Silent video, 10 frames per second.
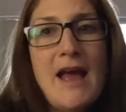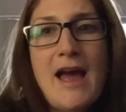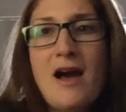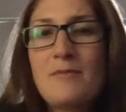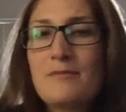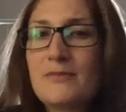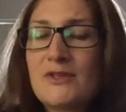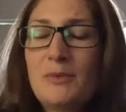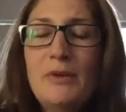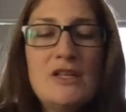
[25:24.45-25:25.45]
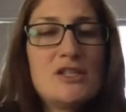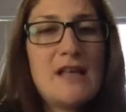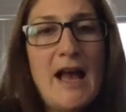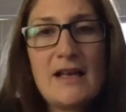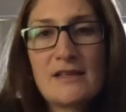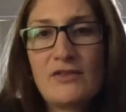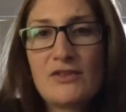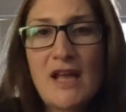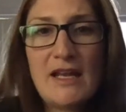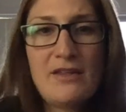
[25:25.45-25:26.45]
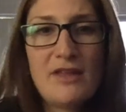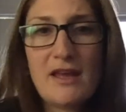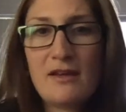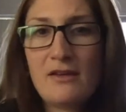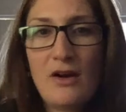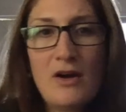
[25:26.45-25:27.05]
So please just ask if there's anything.